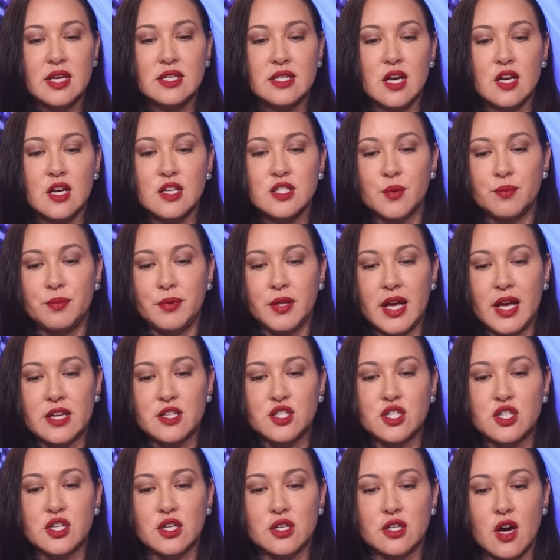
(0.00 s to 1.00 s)
He's also
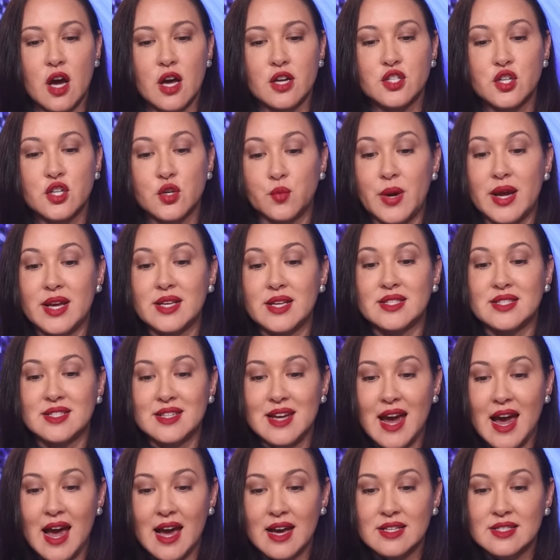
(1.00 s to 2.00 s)
pledged not to raise
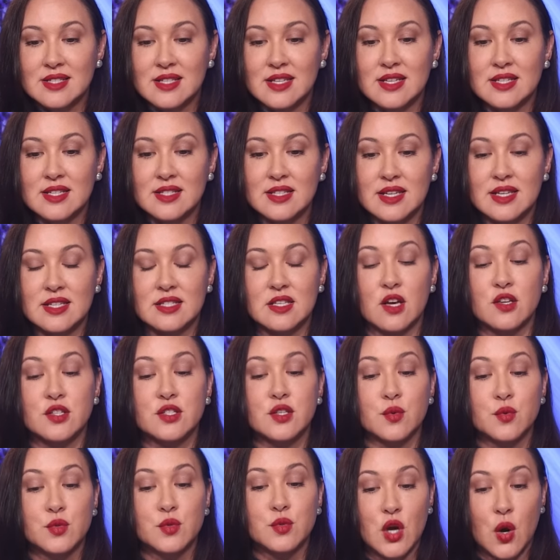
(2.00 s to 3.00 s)
taxes. He's
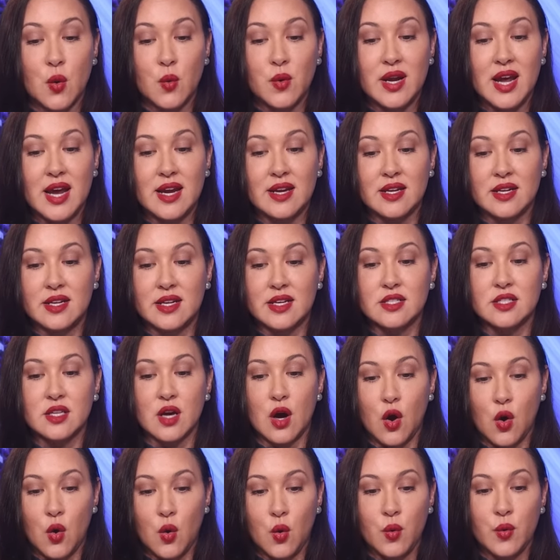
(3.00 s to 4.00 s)
also donated
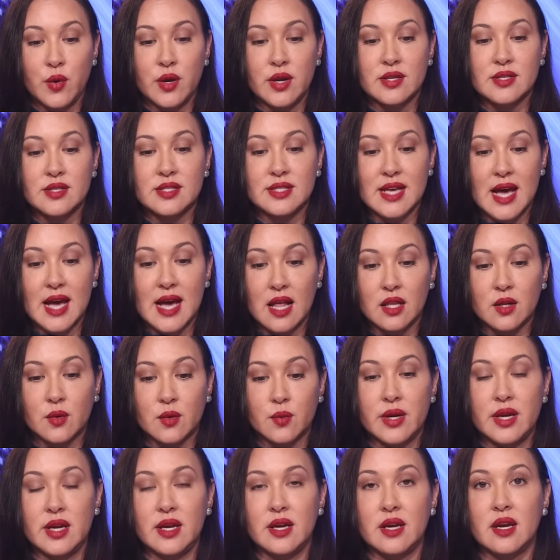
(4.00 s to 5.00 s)
his own
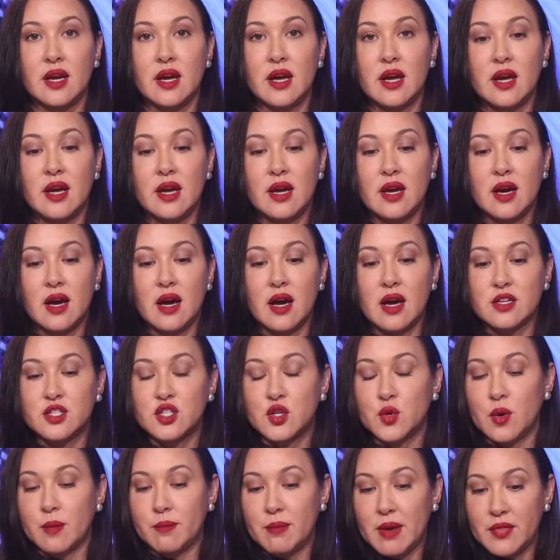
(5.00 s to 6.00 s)
salary
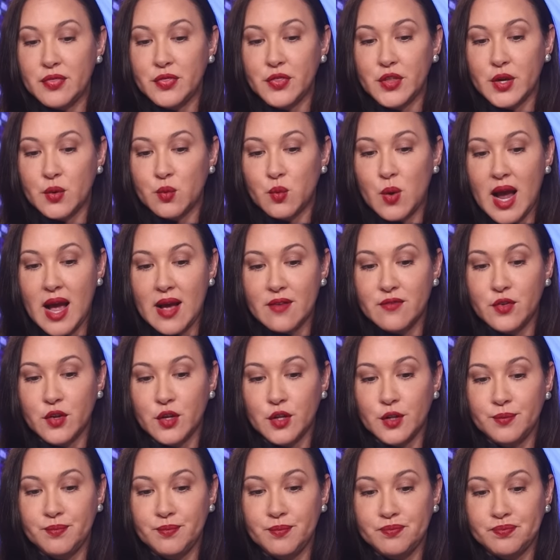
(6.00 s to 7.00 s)
uh, to a monthly
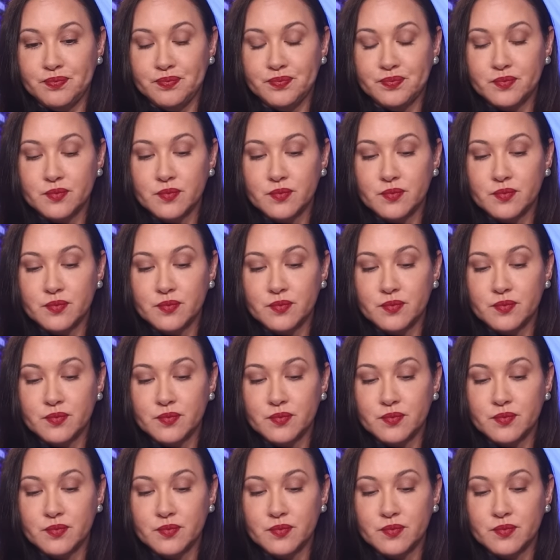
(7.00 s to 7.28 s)
raffle.